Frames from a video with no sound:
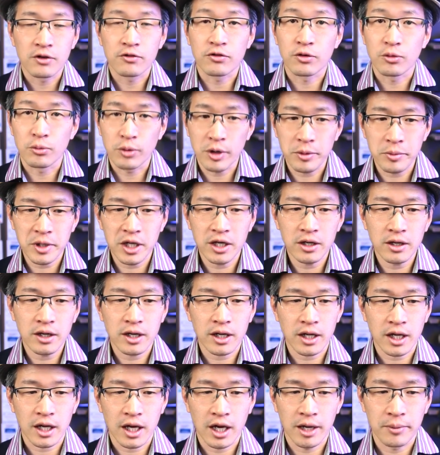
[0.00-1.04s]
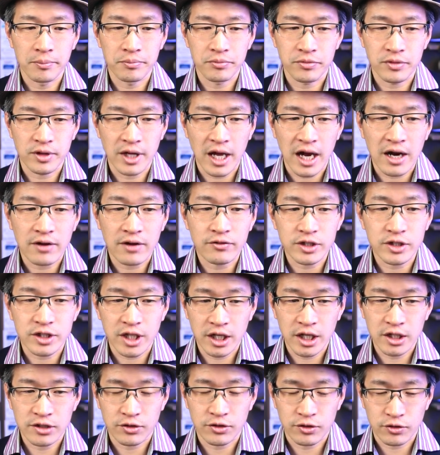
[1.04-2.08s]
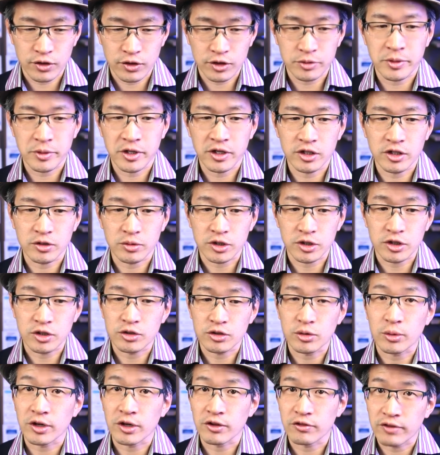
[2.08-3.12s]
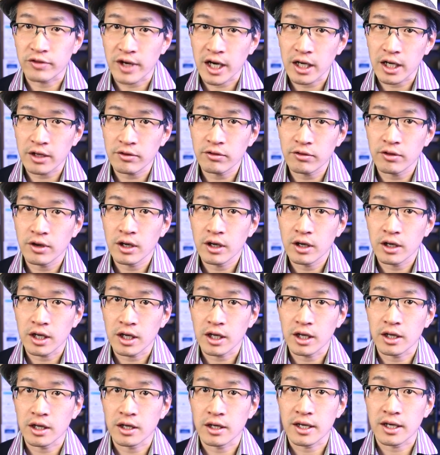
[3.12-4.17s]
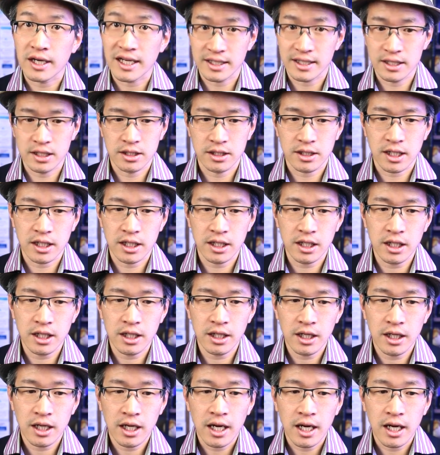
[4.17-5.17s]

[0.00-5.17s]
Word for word: For women, um, the average age for first marriage was 25 in 1990,